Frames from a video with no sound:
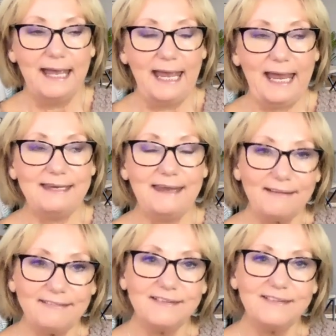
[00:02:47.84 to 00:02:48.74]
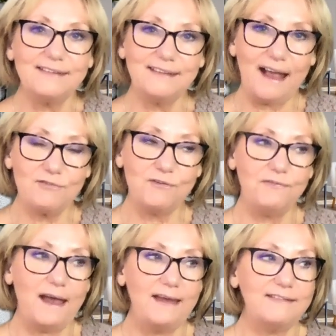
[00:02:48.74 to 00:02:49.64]
And yes, it's a
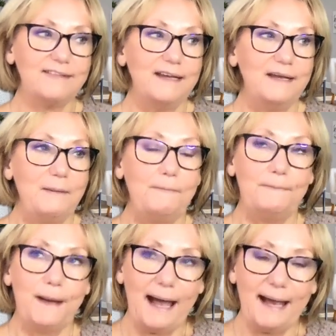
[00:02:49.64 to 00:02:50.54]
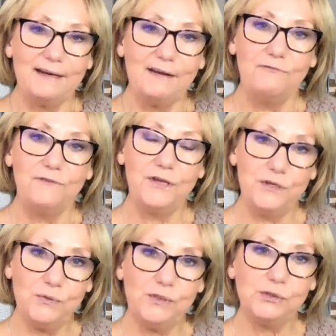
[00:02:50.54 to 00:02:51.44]
sacrifice, but for
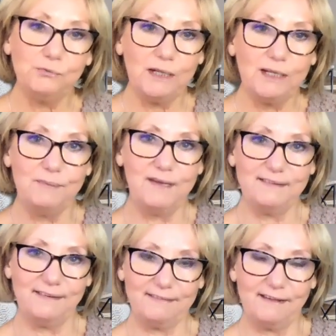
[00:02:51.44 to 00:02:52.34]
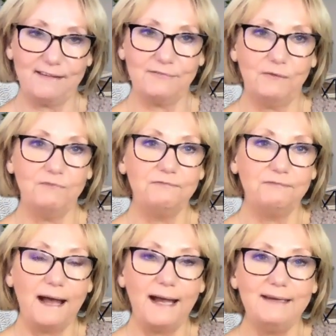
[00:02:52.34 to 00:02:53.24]
you to really be successful,
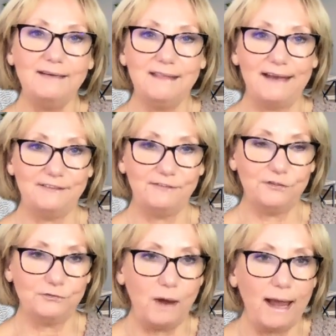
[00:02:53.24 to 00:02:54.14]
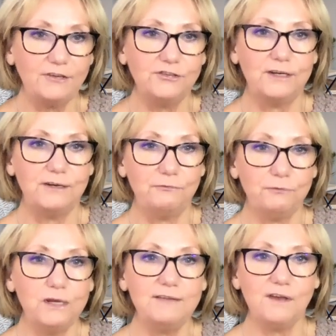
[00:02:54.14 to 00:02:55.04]
find that
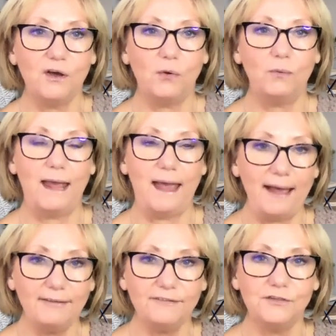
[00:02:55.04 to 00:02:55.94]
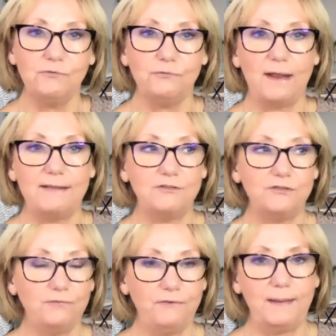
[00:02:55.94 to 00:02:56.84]
distraction-free zone. Ask your friends,
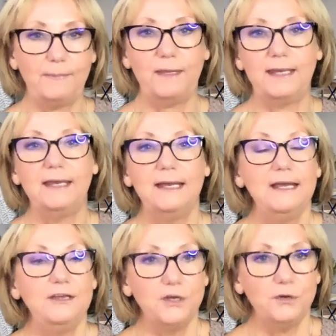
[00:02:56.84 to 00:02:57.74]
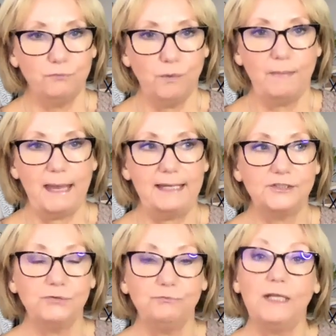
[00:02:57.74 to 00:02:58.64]
your family, your roommate
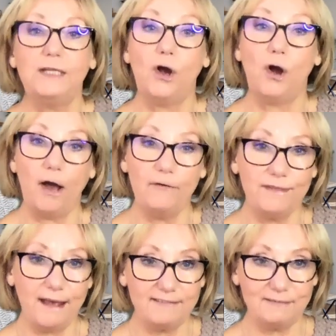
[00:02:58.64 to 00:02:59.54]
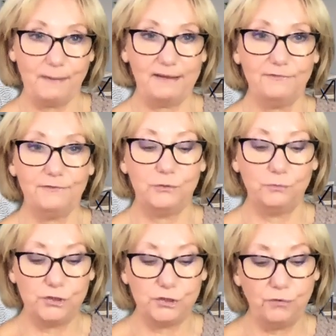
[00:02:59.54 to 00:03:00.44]
to really honor that space for you
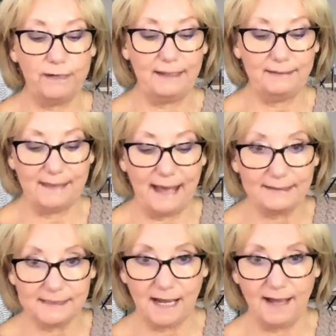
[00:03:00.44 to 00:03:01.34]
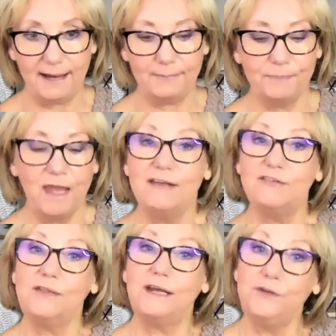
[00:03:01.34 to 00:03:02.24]
during that time
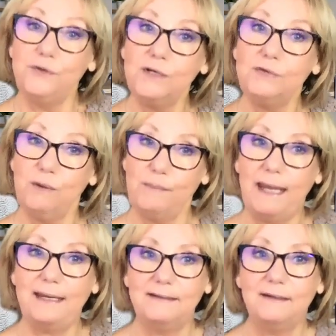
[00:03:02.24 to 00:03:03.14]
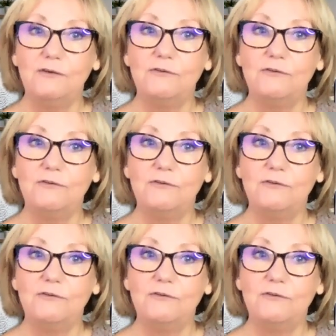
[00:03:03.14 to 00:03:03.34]
so that you can remain